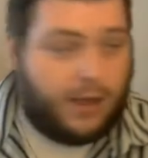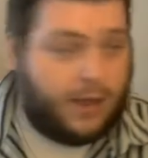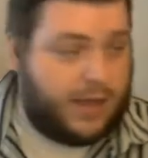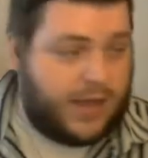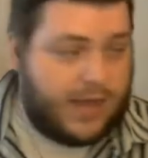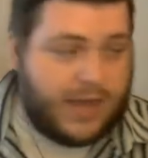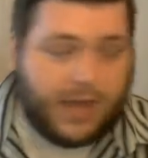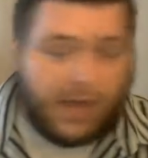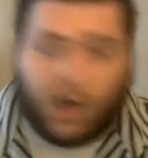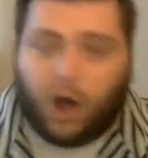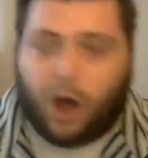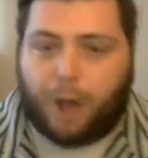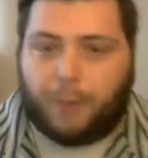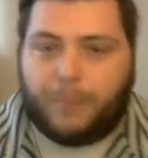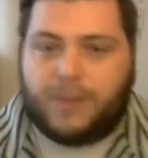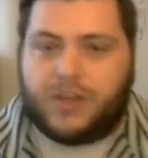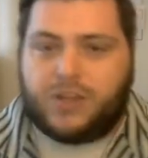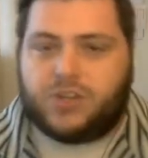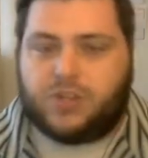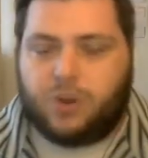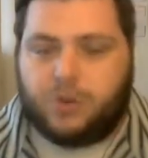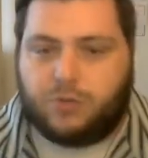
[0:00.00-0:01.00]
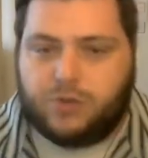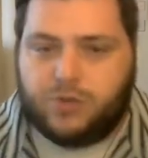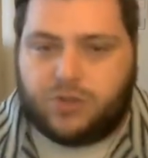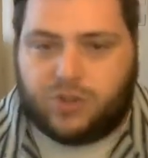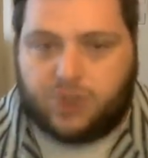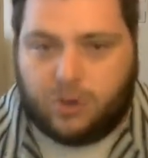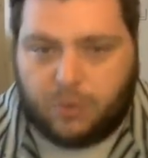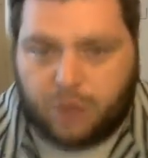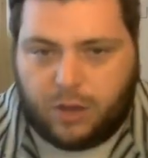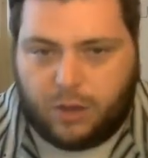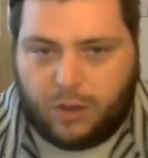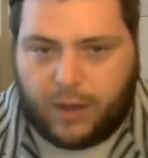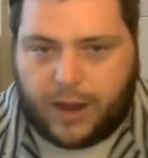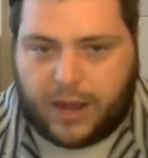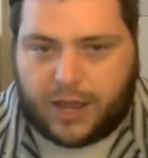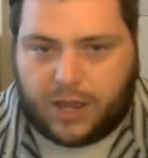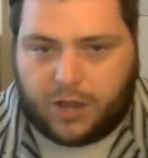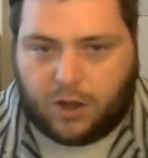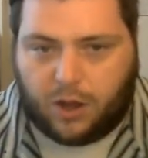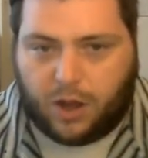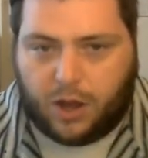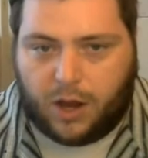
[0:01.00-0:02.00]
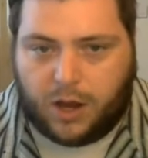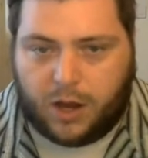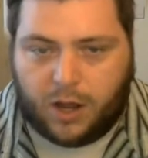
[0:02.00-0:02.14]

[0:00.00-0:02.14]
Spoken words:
E-copies don't do you any good